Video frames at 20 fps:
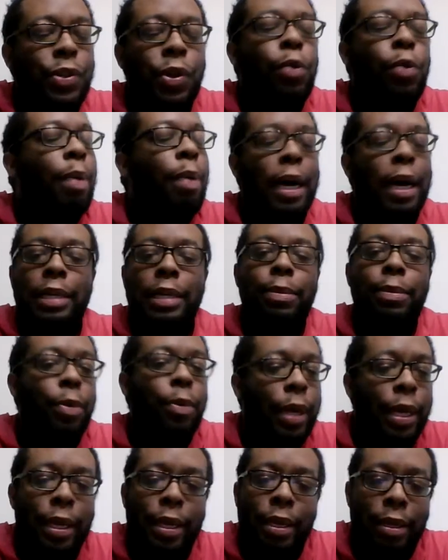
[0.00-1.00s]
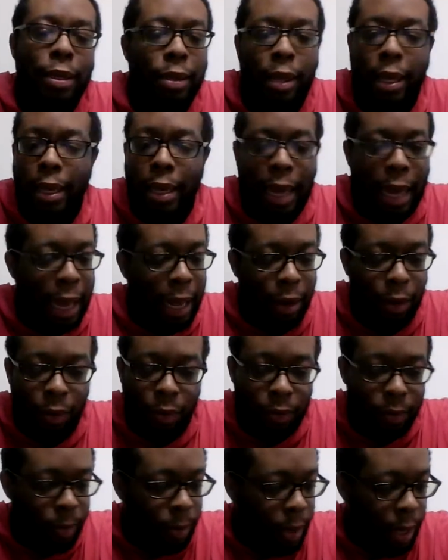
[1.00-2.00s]
possible way. Like
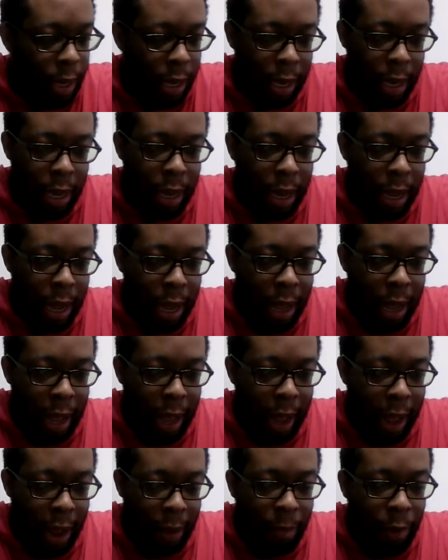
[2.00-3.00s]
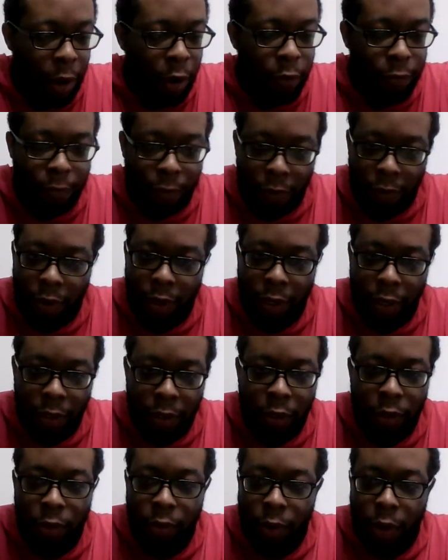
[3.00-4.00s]
I'm all for
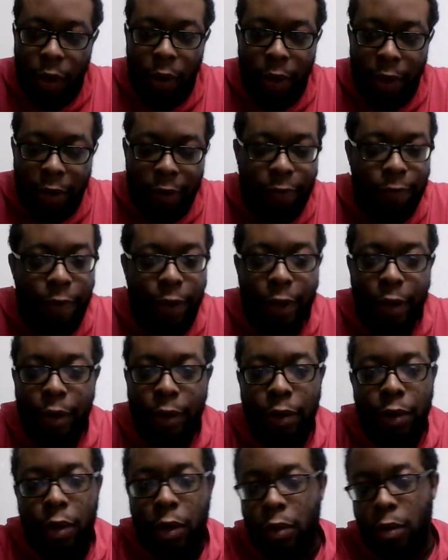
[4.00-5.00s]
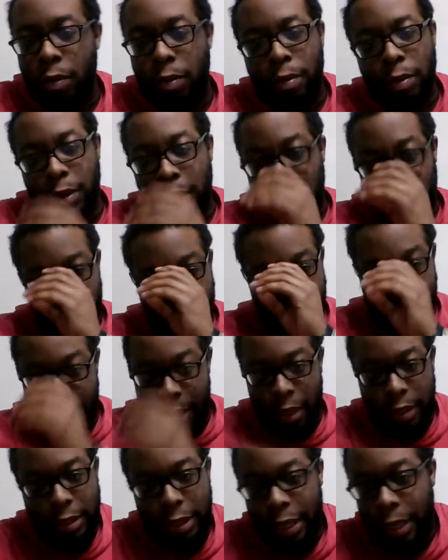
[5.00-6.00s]
NFL, the
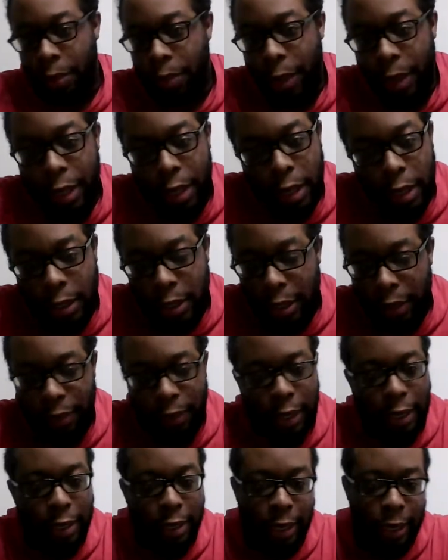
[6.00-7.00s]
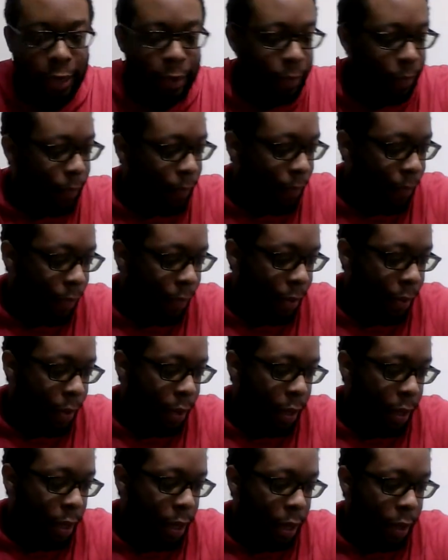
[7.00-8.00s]
better team winning and stuff like that.
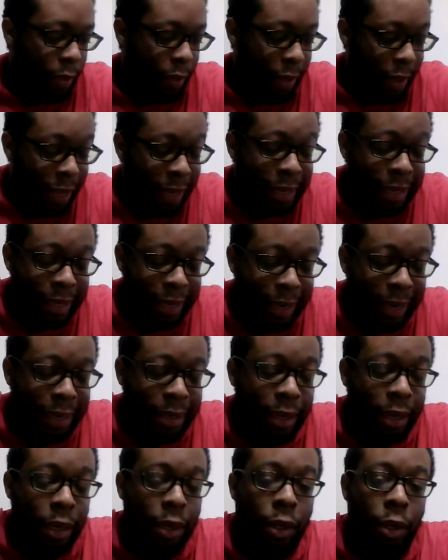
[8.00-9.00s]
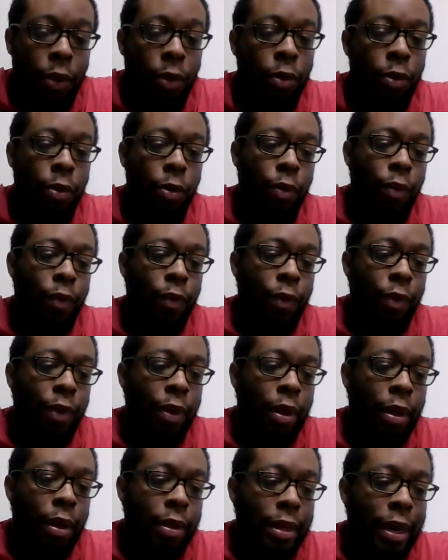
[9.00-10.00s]
This season alone,
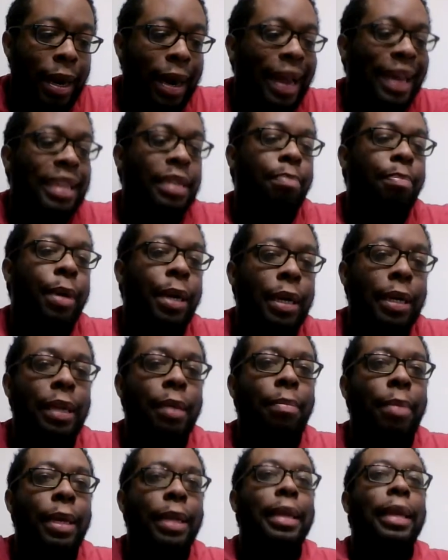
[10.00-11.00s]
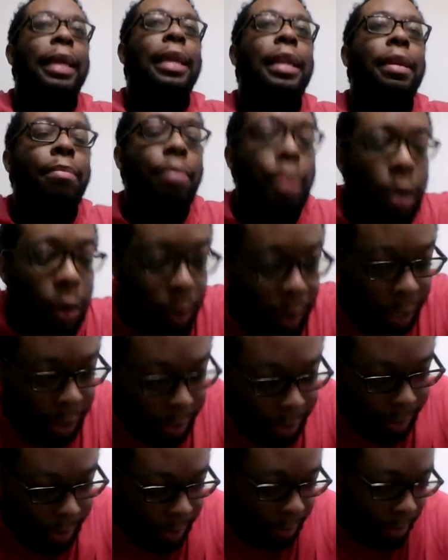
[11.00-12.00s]
there has barely been any
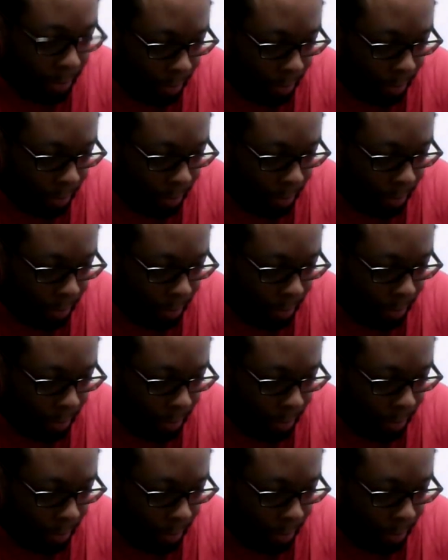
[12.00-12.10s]
blowouts.